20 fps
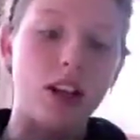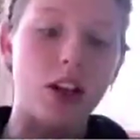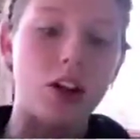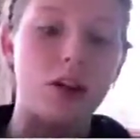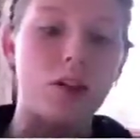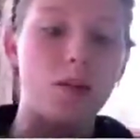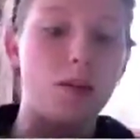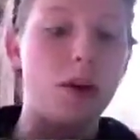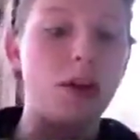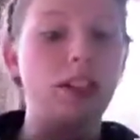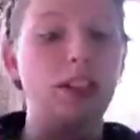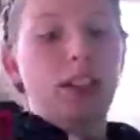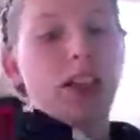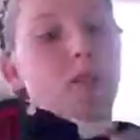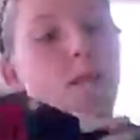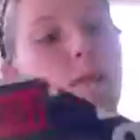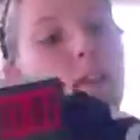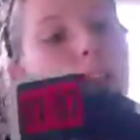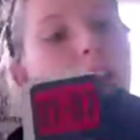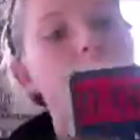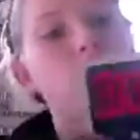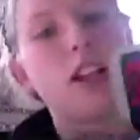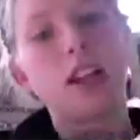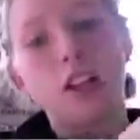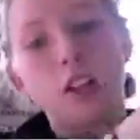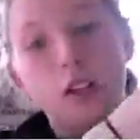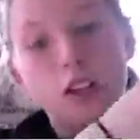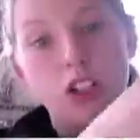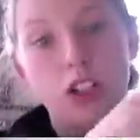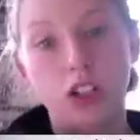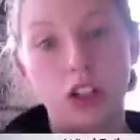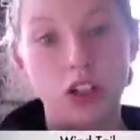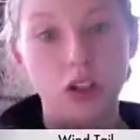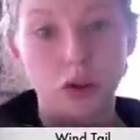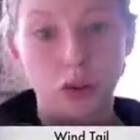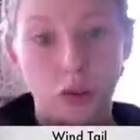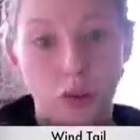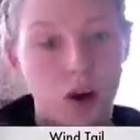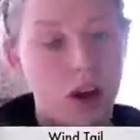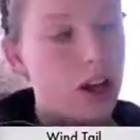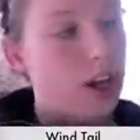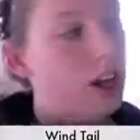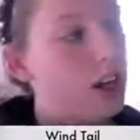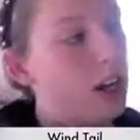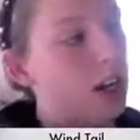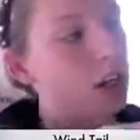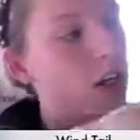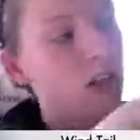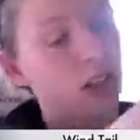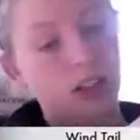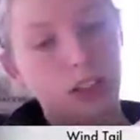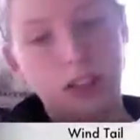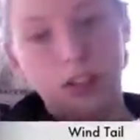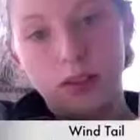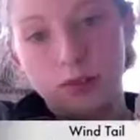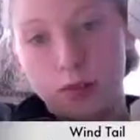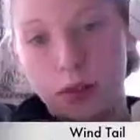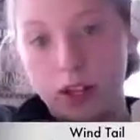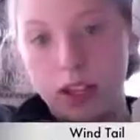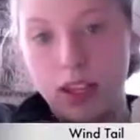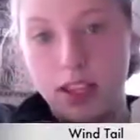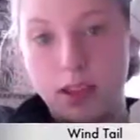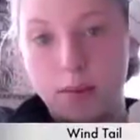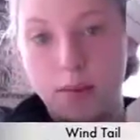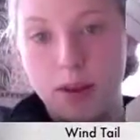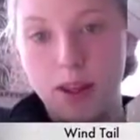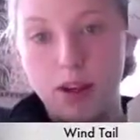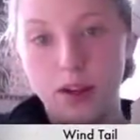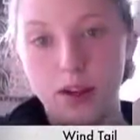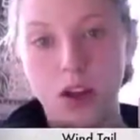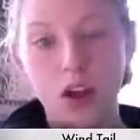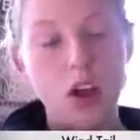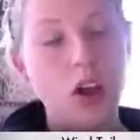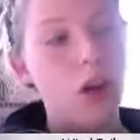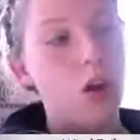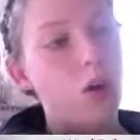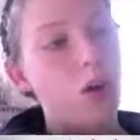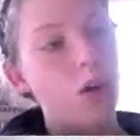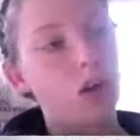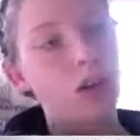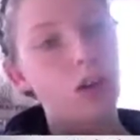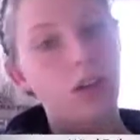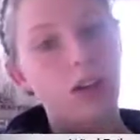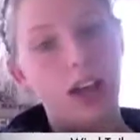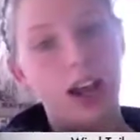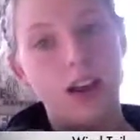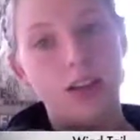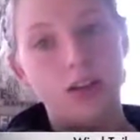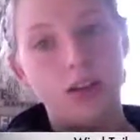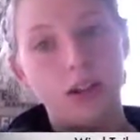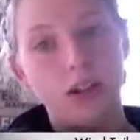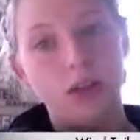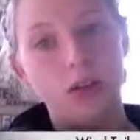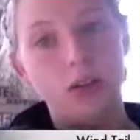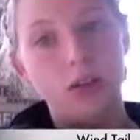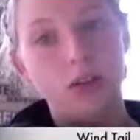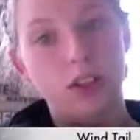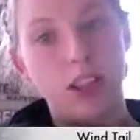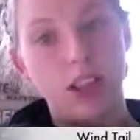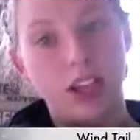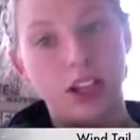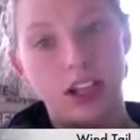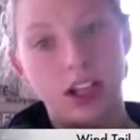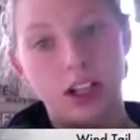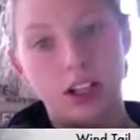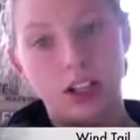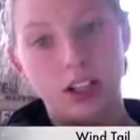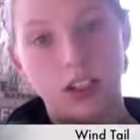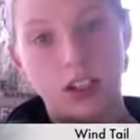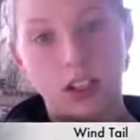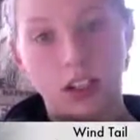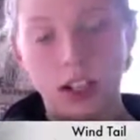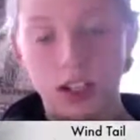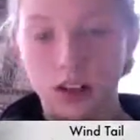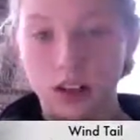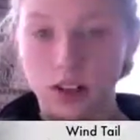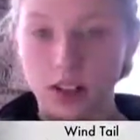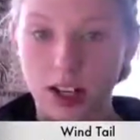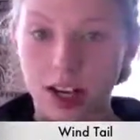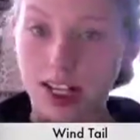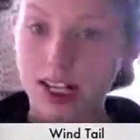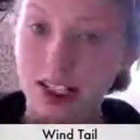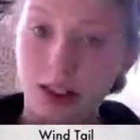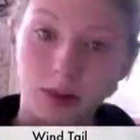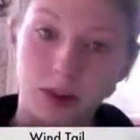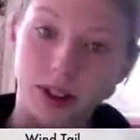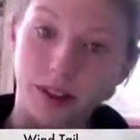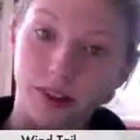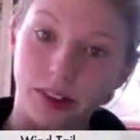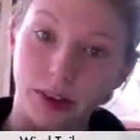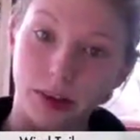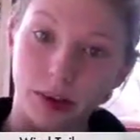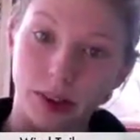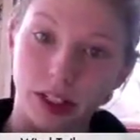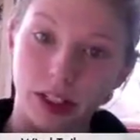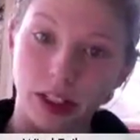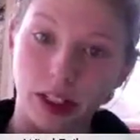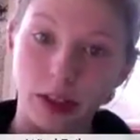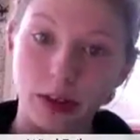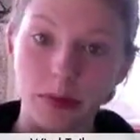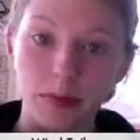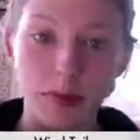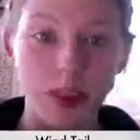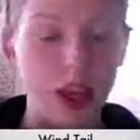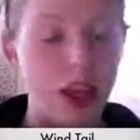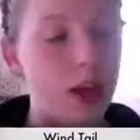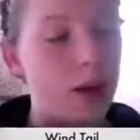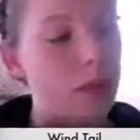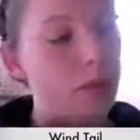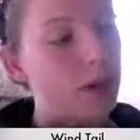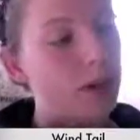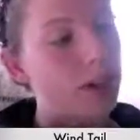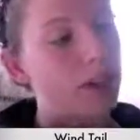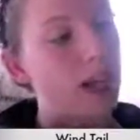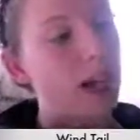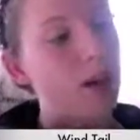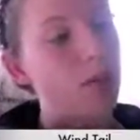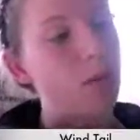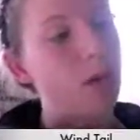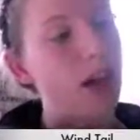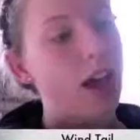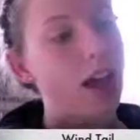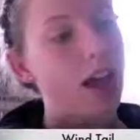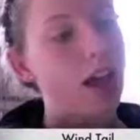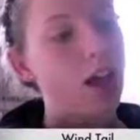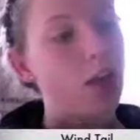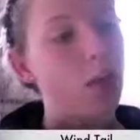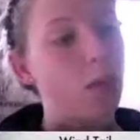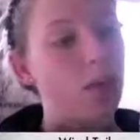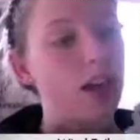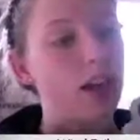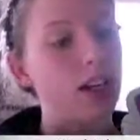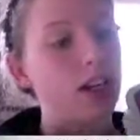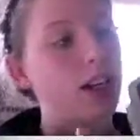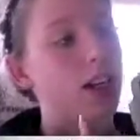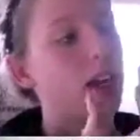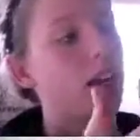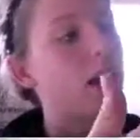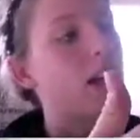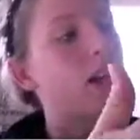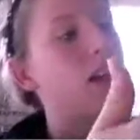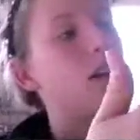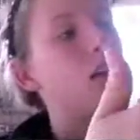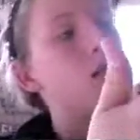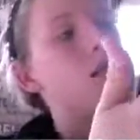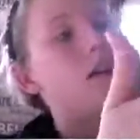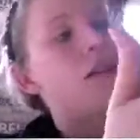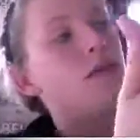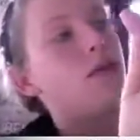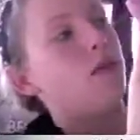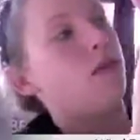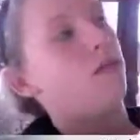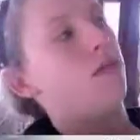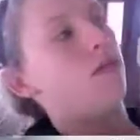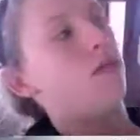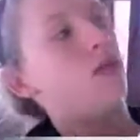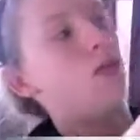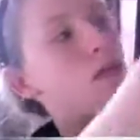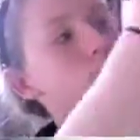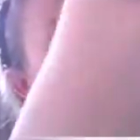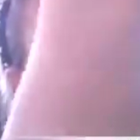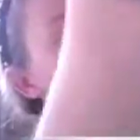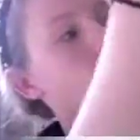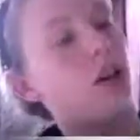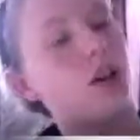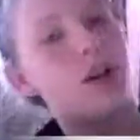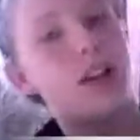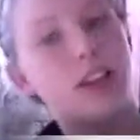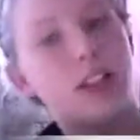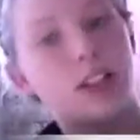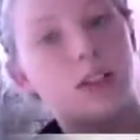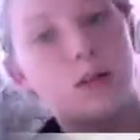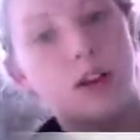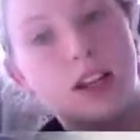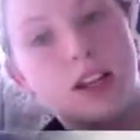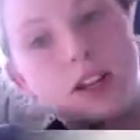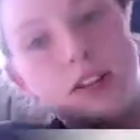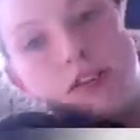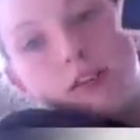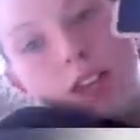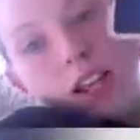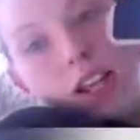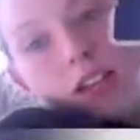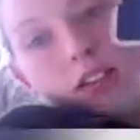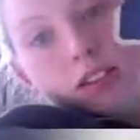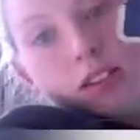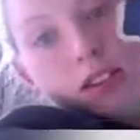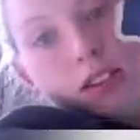can put something, you can just use one and just put it in the middle, or you can have two so that it catches on either side. It's whatever you want to do. But that way, if the wind's going this way and your fan's